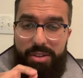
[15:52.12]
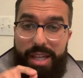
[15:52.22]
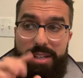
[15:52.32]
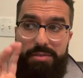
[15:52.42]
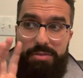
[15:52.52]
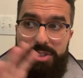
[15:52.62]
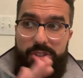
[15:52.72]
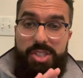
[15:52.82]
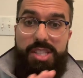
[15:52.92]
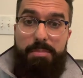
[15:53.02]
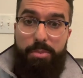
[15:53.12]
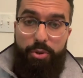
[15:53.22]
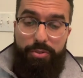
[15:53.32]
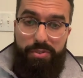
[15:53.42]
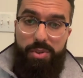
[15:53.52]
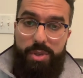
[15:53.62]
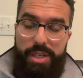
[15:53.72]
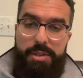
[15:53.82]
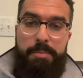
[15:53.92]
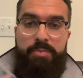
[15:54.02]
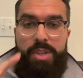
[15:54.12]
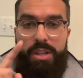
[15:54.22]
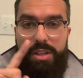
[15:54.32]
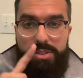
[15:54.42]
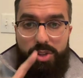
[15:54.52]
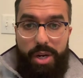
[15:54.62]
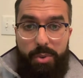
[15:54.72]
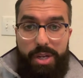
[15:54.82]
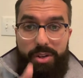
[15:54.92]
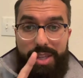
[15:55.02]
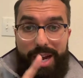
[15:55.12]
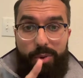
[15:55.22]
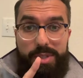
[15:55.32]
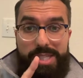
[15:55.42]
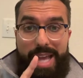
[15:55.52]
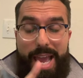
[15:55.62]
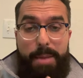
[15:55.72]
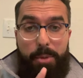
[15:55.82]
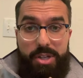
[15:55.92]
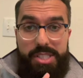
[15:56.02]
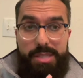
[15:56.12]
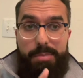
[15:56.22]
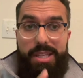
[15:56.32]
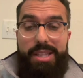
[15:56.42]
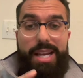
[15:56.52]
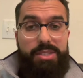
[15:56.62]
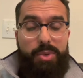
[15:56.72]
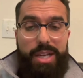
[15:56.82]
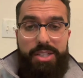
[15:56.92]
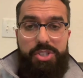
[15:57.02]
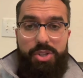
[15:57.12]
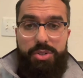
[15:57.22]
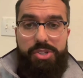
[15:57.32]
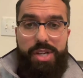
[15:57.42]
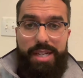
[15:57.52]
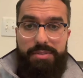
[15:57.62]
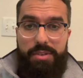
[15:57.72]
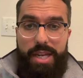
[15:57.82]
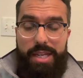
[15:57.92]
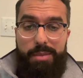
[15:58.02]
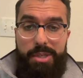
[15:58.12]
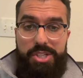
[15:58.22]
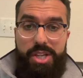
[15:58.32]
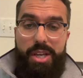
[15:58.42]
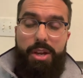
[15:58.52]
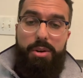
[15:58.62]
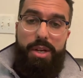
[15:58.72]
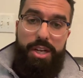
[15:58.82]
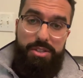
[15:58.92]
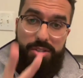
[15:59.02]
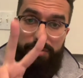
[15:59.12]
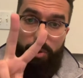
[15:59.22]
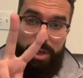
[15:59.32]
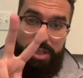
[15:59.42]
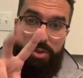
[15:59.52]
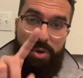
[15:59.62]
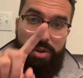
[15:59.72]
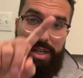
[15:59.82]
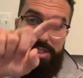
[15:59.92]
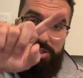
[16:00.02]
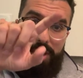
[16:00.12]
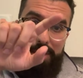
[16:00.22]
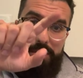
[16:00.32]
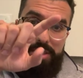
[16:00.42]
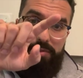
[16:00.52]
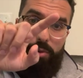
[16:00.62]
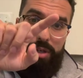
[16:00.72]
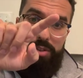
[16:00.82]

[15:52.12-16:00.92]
like simple fluid. So here we go. That was an MRCP. That's what I had showed you guys for that image. Here's the fork in the road. I described this fork